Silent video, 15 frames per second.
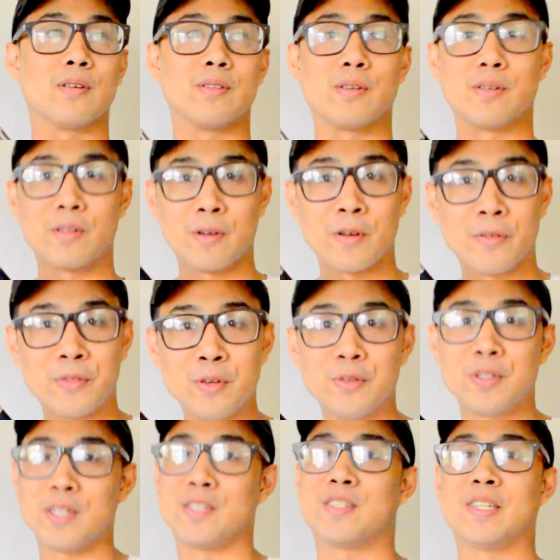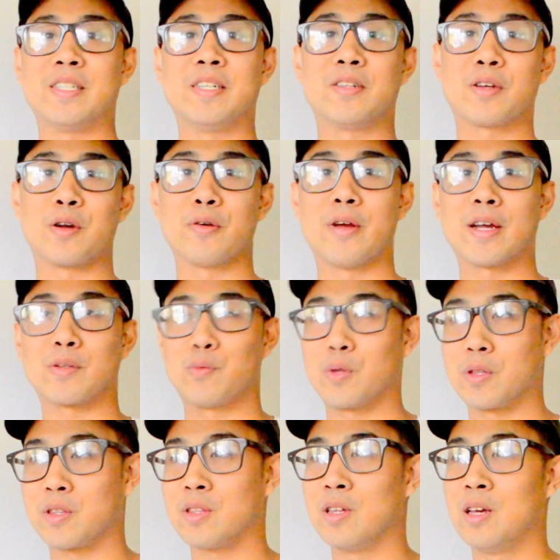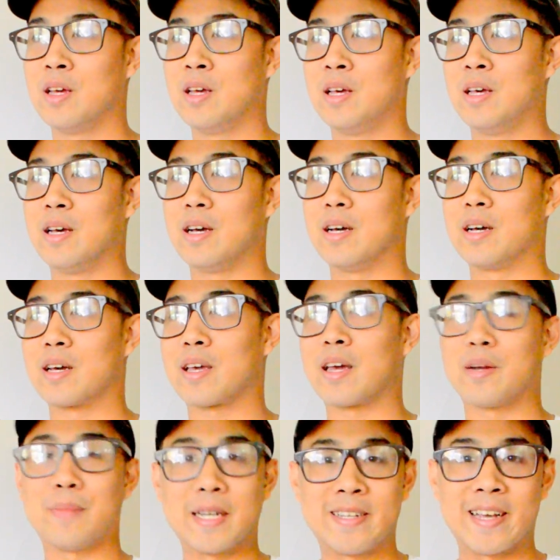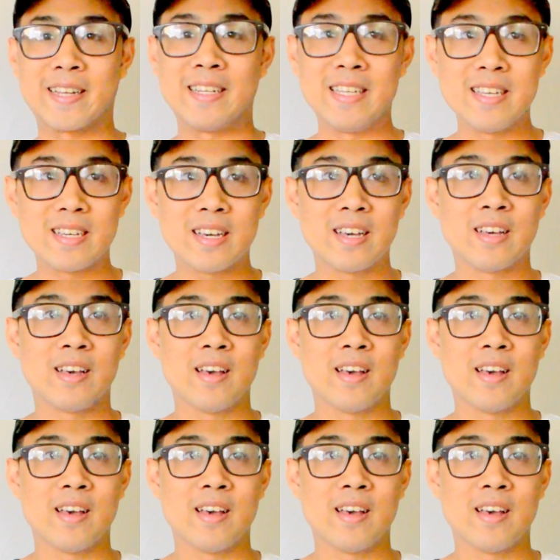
There are a few things I need to correct with kind of my technique,